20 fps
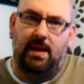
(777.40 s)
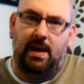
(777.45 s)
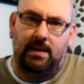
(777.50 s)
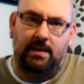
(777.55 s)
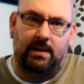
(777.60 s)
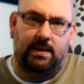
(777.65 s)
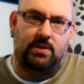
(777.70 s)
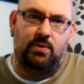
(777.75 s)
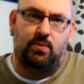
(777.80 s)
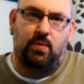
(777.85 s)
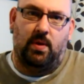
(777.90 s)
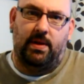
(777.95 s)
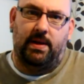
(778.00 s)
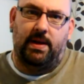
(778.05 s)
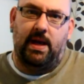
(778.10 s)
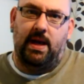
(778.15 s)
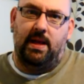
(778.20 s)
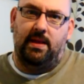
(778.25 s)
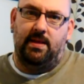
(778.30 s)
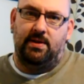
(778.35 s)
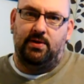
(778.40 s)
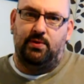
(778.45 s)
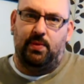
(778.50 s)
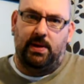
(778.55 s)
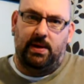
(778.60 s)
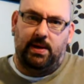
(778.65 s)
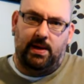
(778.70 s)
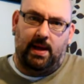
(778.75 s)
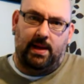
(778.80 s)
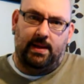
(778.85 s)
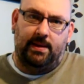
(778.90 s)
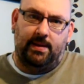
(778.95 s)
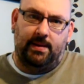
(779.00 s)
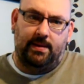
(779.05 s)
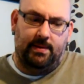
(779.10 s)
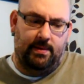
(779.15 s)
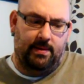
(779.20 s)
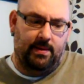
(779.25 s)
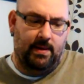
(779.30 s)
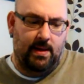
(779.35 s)
at least one kit this weekend
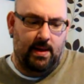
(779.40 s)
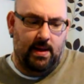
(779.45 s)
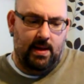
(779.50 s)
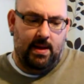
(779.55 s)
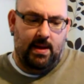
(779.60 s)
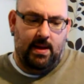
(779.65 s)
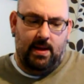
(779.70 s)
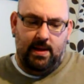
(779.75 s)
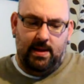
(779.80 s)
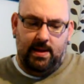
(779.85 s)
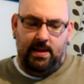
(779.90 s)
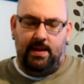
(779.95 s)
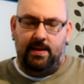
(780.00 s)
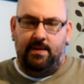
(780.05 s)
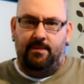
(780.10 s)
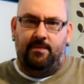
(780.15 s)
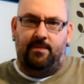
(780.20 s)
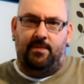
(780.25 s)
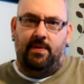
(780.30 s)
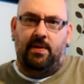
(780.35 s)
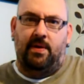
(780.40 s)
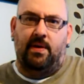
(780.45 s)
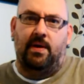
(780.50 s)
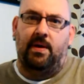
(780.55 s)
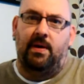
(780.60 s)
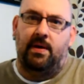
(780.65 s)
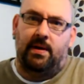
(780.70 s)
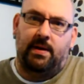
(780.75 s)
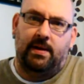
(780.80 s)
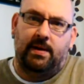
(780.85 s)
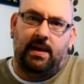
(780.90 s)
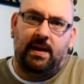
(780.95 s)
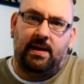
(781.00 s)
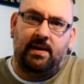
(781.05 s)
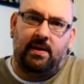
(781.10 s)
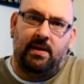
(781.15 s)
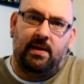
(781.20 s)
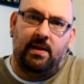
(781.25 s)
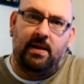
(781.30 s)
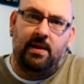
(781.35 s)
for
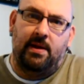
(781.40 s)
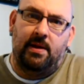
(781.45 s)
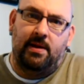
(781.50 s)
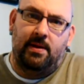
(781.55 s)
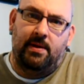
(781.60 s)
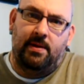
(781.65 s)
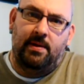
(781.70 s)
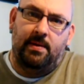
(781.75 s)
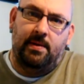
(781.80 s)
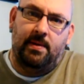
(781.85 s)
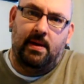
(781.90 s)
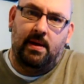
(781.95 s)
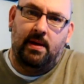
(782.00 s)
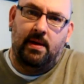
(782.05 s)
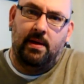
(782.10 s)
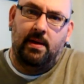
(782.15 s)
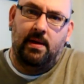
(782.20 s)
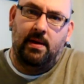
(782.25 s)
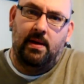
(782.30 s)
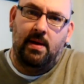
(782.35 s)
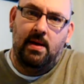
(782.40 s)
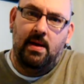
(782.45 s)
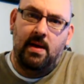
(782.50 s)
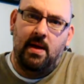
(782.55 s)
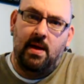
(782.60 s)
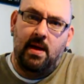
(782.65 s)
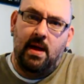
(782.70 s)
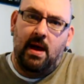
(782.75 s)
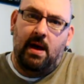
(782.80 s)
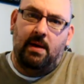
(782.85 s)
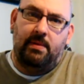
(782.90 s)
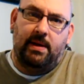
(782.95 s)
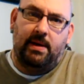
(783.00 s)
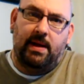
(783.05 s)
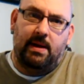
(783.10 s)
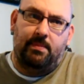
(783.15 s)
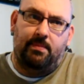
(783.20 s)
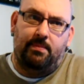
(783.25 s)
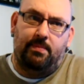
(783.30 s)
getting another. I'm going to get a